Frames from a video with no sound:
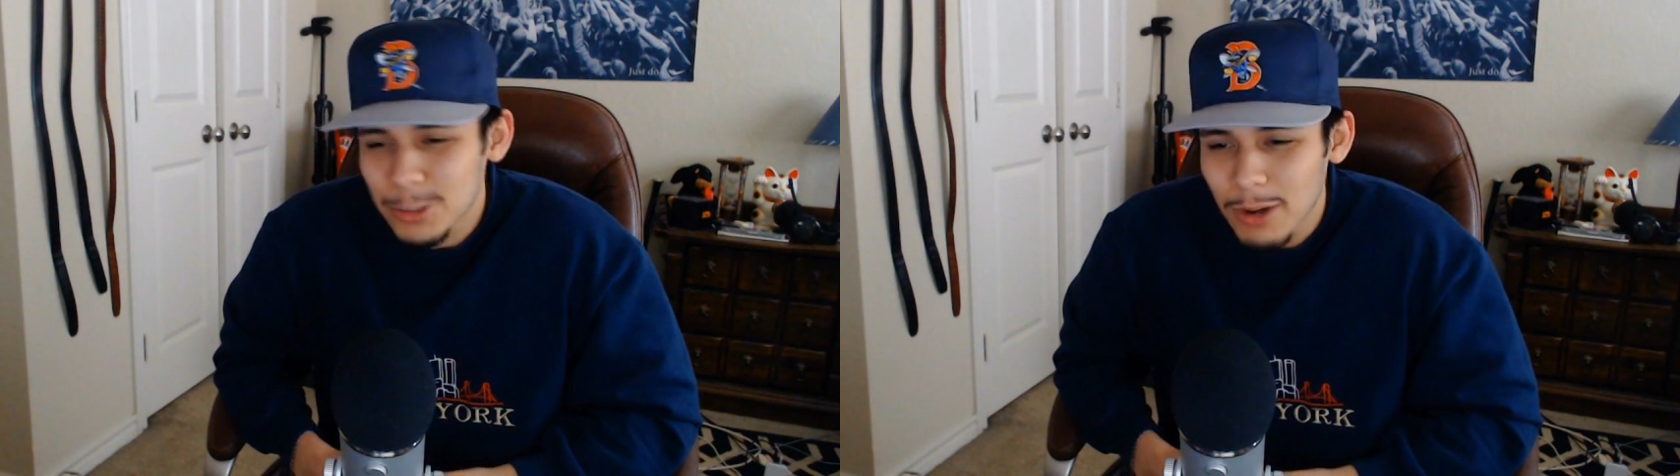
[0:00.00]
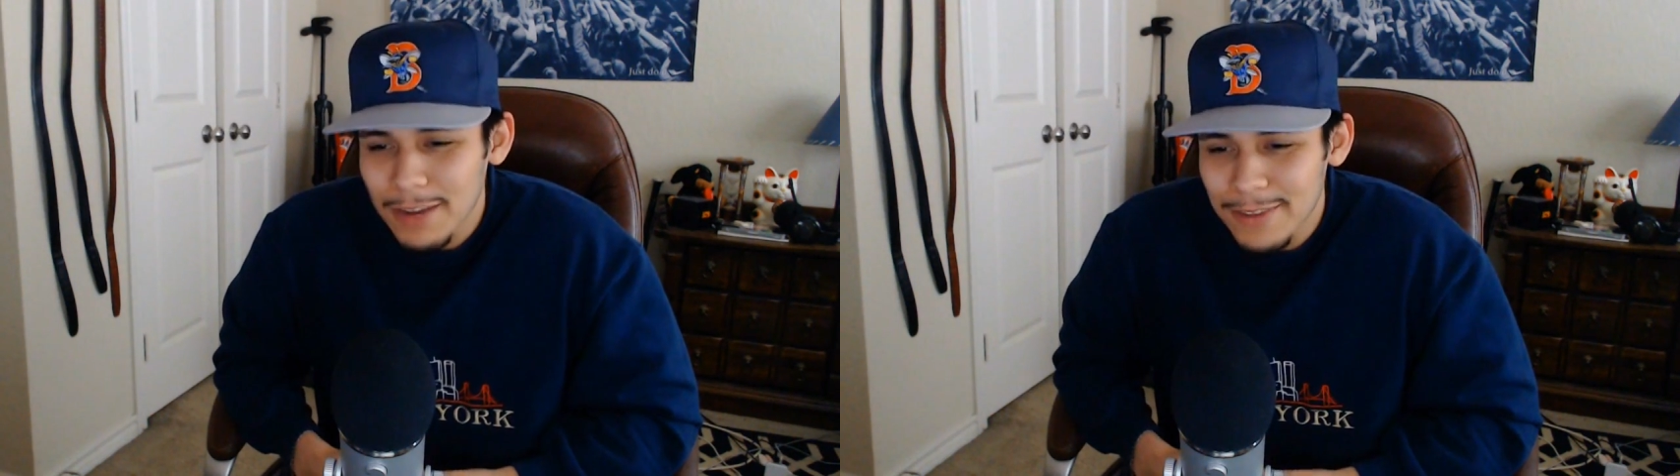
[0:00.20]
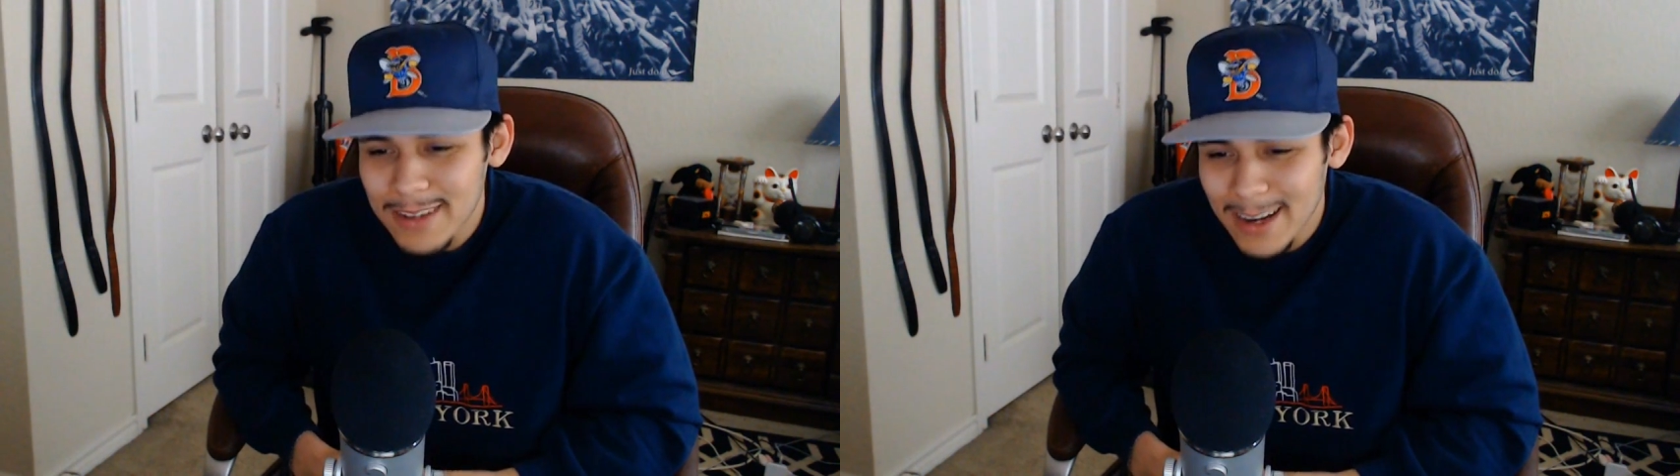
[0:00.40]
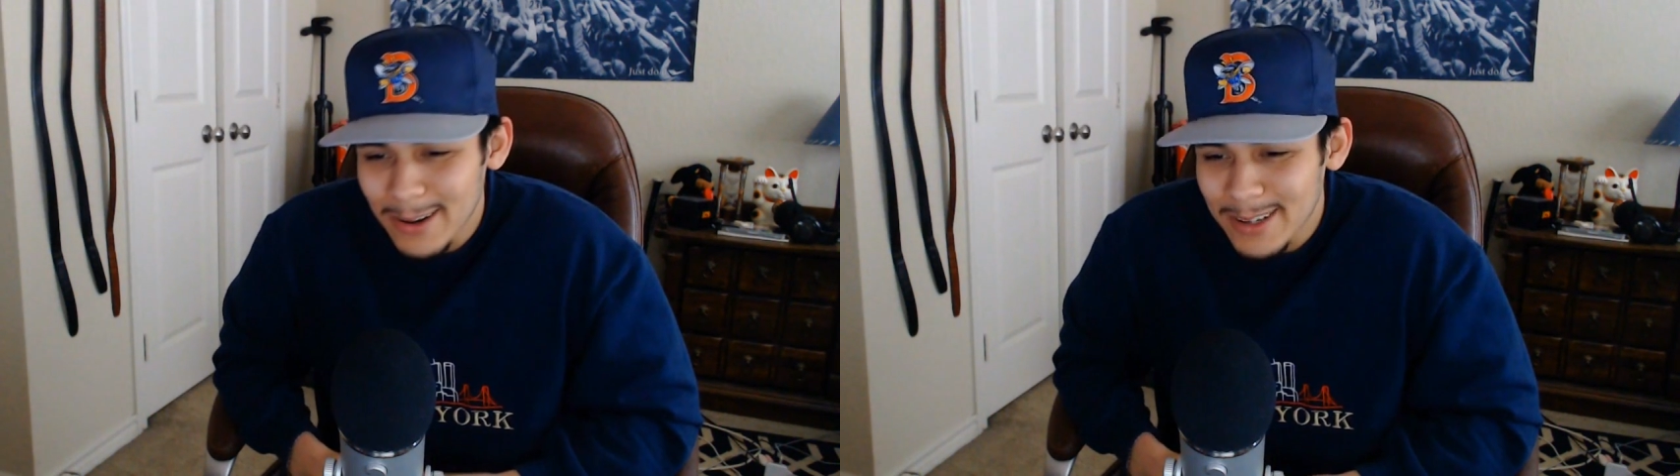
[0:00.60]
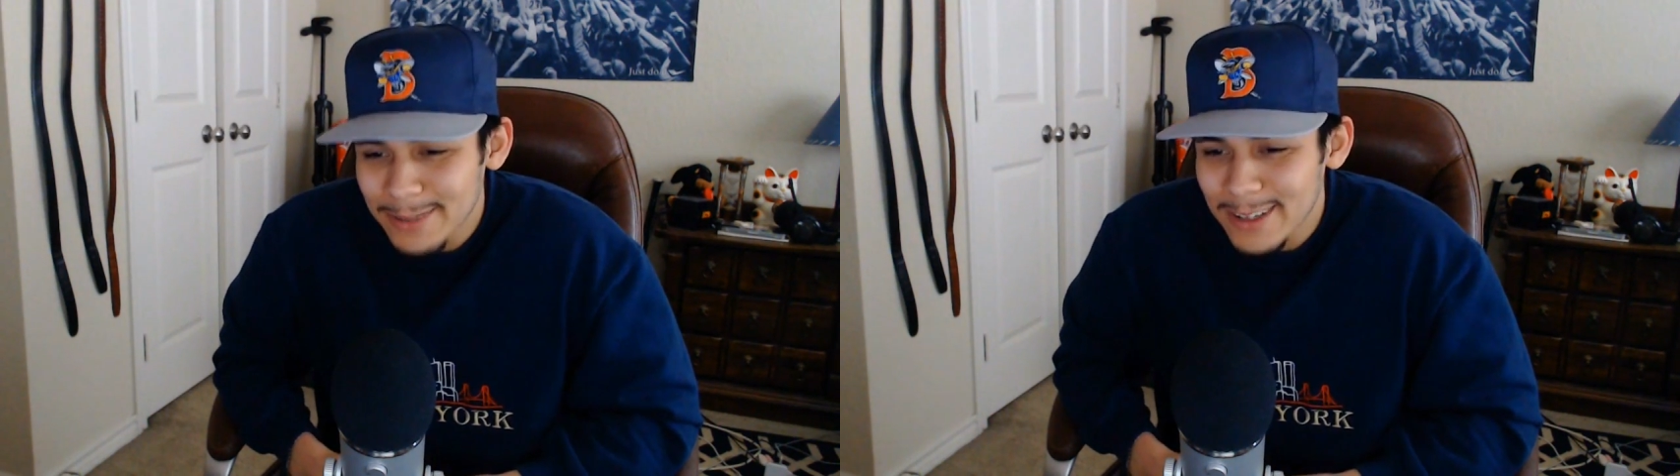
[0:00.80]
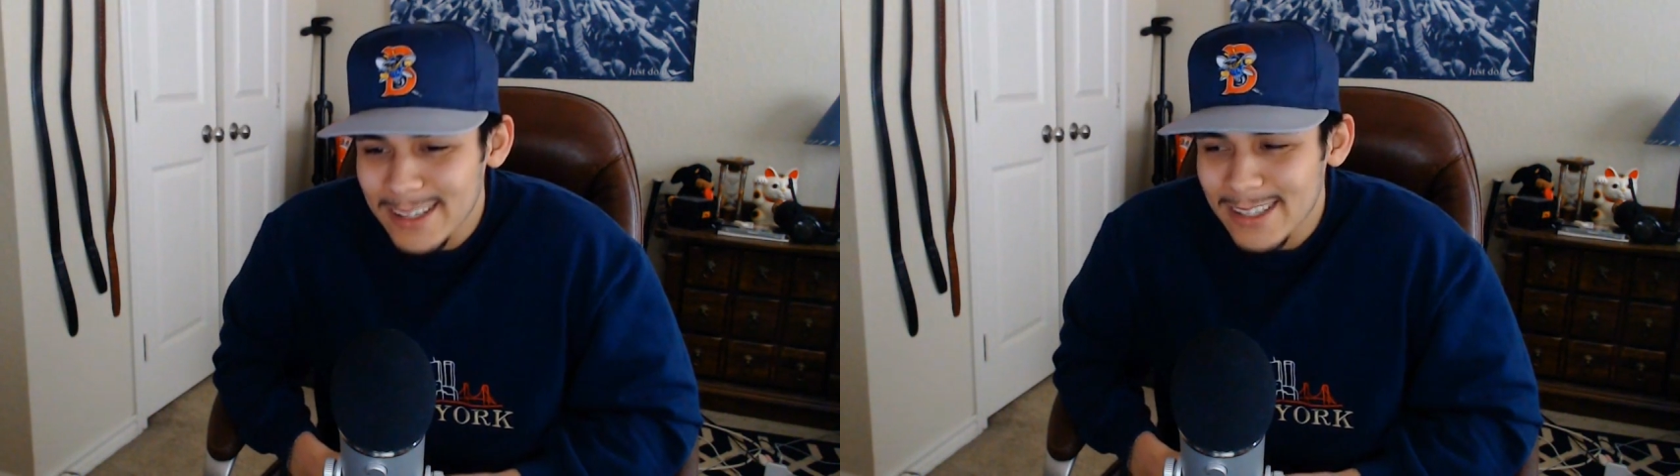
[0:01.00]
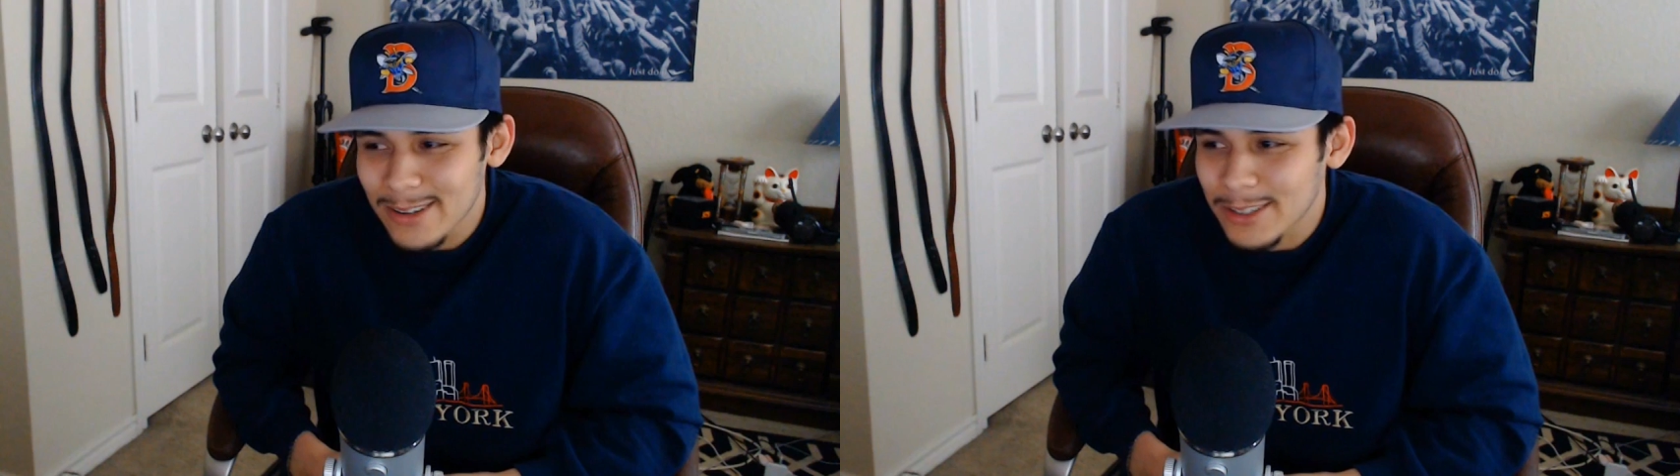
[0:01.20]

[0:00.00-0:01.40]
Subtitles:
drive the narrative in a certain